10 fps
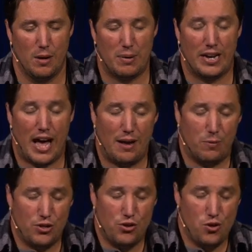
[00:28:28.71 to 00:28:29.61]
But God,
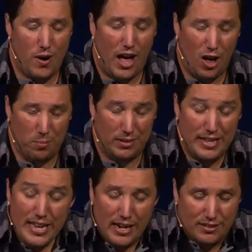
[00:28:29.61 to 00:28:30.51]
would you help
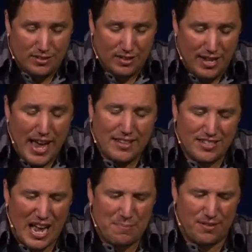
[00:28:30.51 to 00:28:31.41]
lead us to take
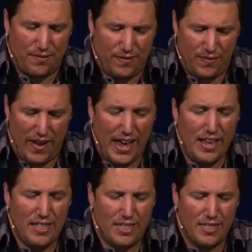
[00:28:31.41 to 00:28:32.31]
steps of
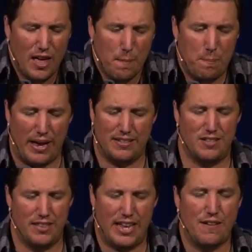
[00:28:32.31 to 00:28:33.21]
faith based
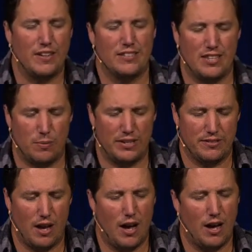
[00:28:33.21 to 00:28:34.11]
on the evidence that we
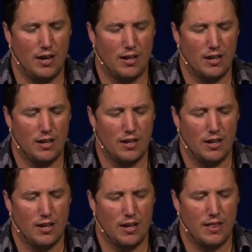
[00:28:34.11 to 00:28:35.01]
saw?
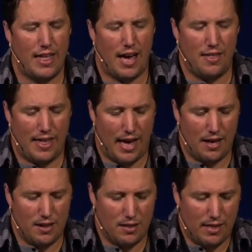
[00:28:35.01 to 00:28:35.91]

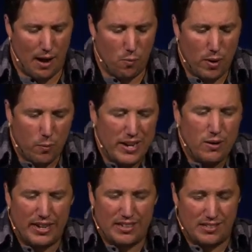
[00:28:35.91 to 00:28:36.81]
That where we
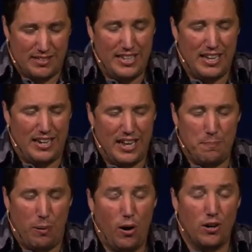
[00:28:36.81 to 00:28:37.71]
don't get to see it
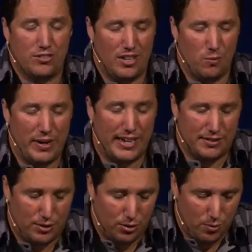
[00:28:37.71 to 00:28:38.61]
in person, we
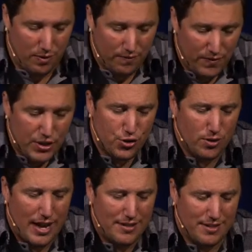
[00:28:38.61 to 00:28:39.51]
get to
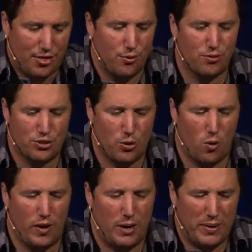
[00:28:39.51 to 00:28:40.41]
visualize it through
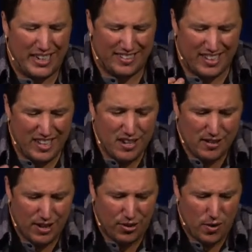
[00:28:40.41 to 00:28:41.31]
story, and we get to
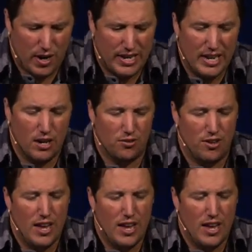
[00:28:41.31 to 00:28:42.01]
hear it through our ears,